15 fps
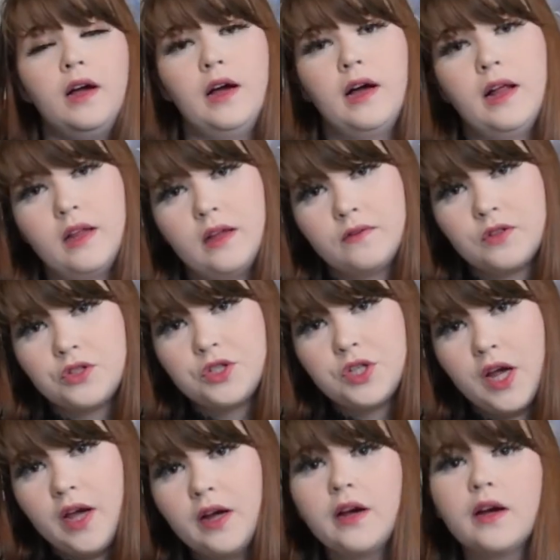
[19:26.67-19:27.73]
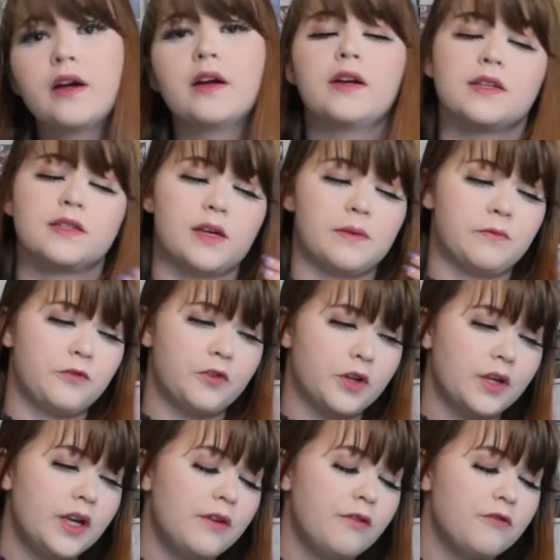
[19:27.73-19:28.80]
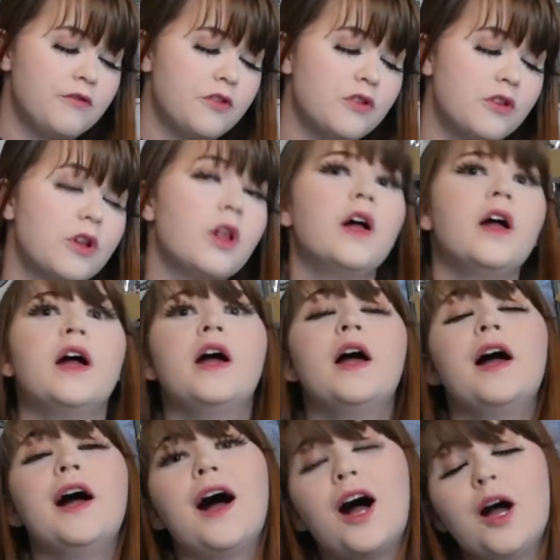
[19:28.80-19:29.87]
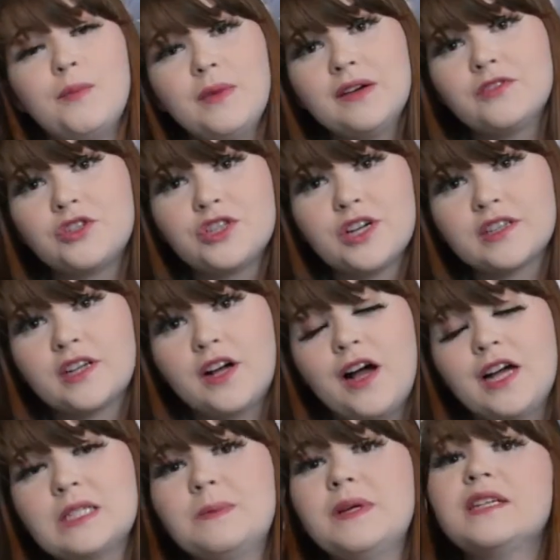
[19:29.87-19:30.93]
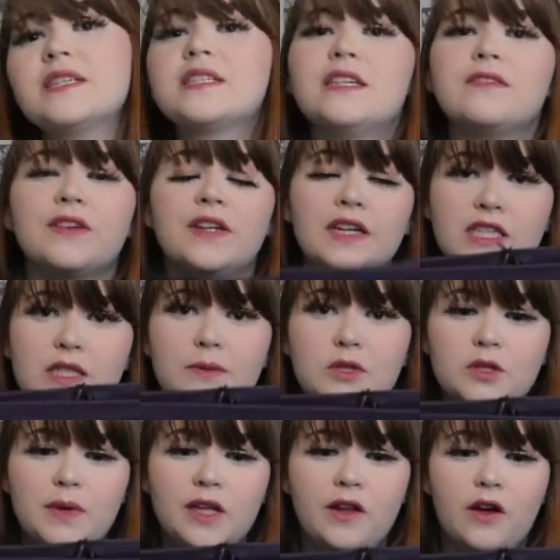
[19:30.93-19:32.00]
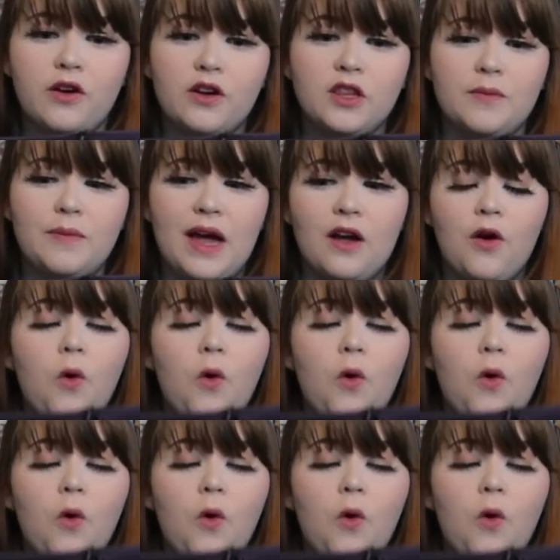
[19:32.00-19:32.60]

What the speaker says: I'll have to check because I'm forgetful. I may have to check the cosplay to see if it is supposed to be longer in the back